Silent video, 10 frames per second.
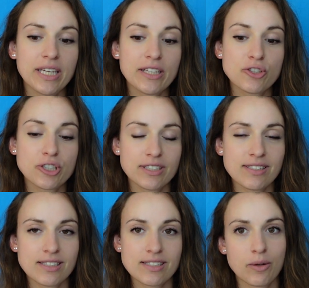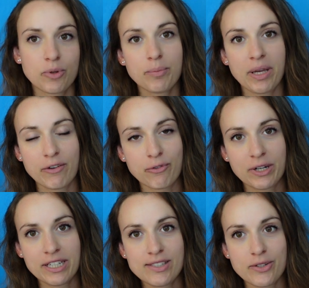Insurance does not want to pay for
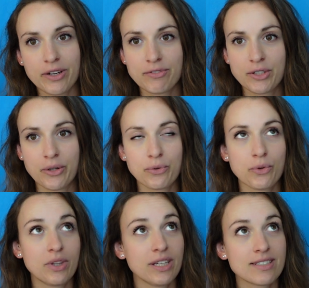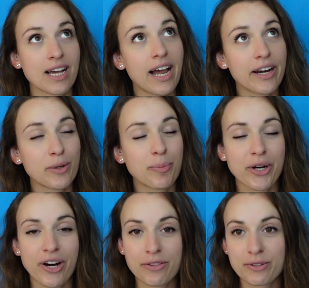it, so you have to go through the entire
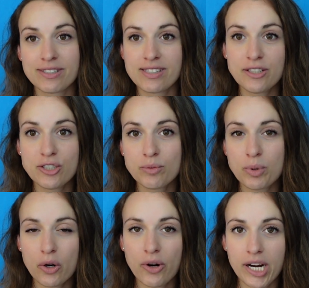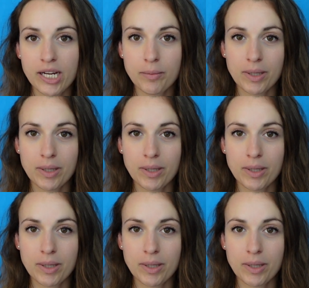pre-authorization program.